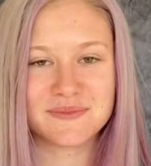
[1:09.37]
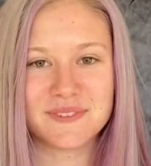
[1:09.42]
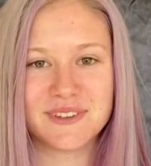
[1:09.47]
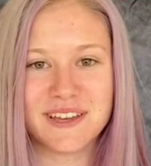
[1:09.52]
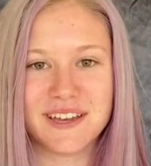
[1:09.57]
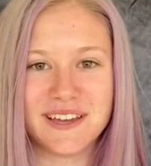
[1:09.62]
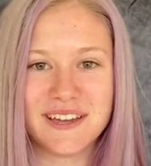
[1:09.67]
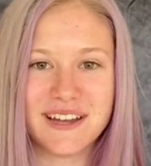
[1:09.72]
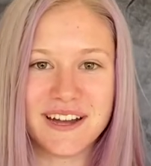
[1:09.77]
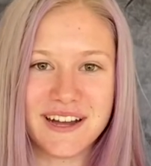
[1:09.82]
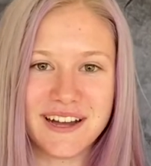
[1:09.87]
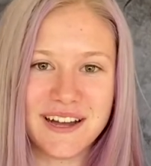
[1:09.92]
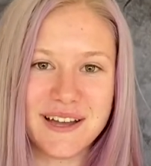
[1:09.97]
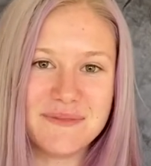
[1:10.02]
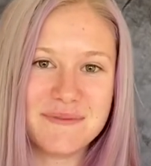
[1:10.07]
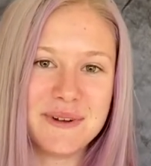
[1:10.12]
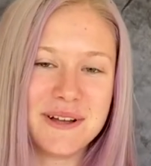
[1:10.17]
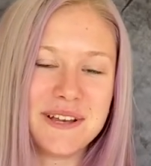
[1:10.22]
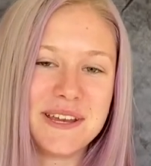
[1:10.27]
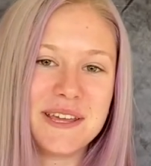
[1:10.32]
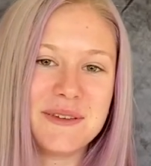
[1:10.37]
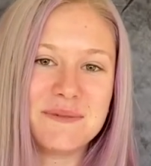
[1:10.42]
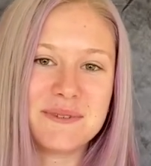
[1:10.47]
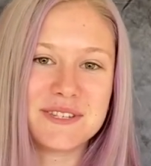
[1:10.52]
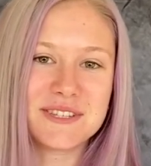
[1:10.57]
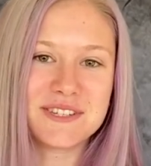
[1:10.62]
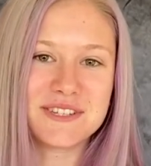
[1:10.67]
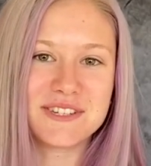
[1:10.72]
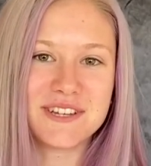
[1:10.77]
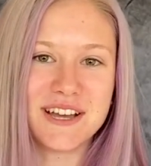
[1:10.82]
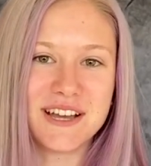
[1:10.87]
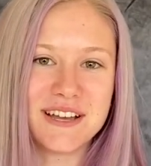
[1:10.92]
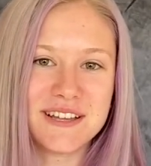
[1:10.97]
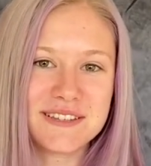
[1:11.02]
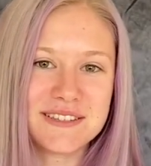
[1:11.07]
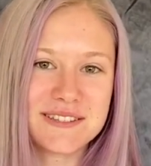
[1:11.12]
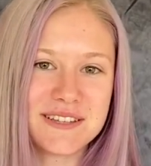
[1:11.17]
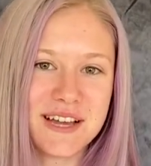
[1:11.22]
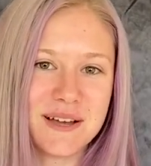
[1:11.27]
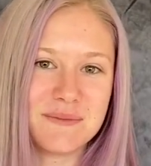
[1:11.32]
Okay, hi, my name is
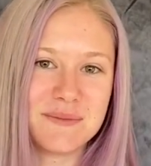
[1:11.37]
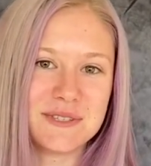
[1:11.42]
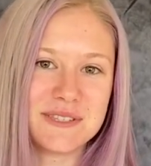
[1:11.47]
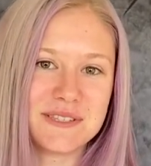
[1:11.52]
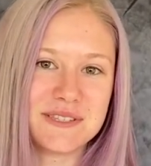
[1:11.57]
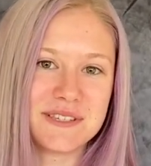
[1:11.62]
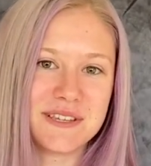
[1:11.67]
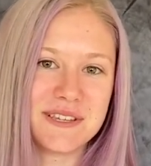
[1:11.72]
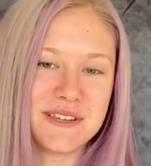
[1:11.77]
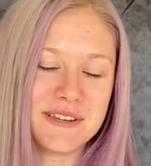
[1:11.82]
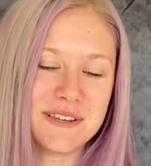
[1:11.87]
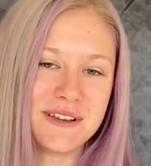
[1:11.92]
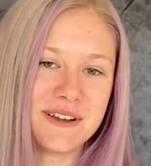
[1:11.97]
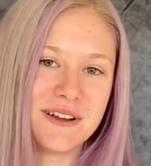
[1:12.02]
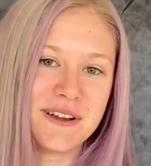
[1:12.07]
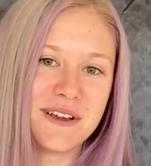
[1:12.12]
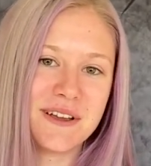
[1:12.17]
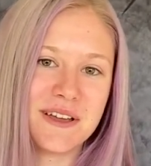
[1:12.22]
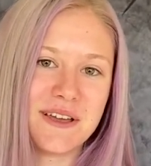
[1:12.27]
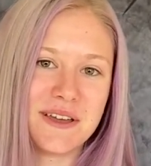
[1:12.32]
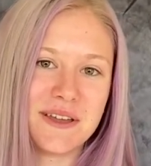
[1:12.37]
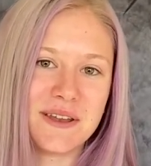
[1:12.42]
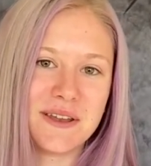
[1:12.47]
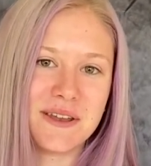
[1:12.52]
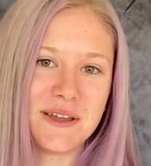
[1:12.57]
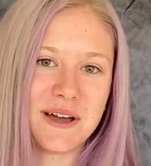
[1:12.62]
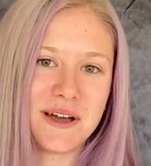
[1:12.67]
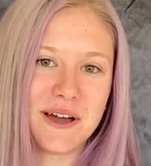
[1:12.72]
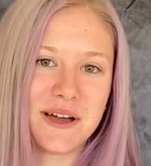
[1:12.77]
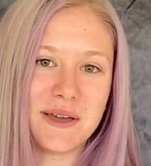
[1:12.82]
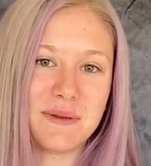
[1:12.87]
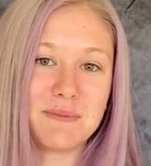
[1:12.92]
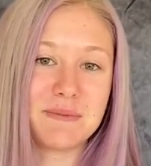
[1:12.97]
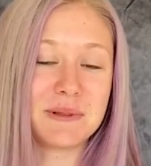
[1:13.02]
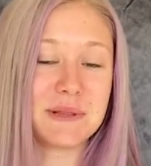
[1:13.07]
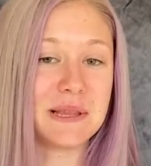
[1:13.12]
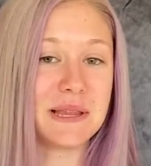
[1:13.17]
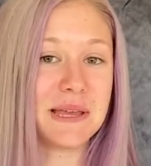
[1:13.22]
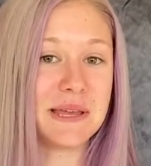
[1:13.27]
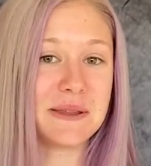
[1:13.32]
Jess. I'm a senior and I
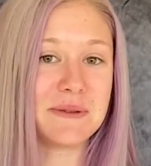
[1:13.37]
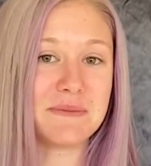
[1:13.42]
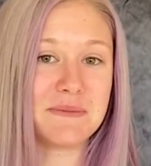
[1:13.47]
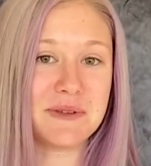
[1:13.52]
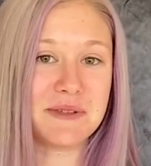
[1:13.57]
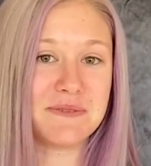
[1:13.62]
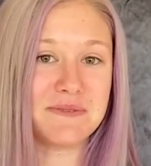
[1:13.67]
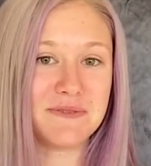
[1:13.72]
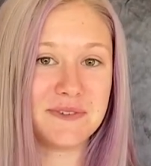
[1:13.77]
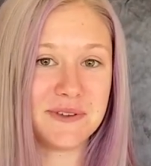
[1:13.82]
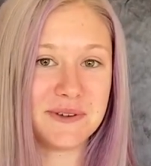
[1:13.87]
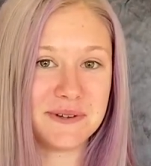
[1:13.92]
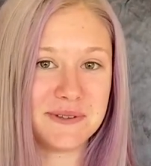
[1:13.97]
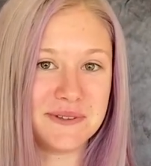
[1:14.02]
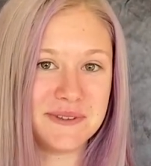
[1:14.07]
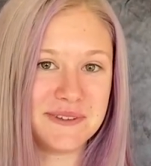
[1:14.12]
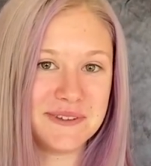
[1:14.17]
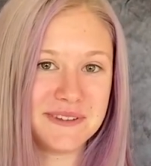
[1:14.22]
played midfield.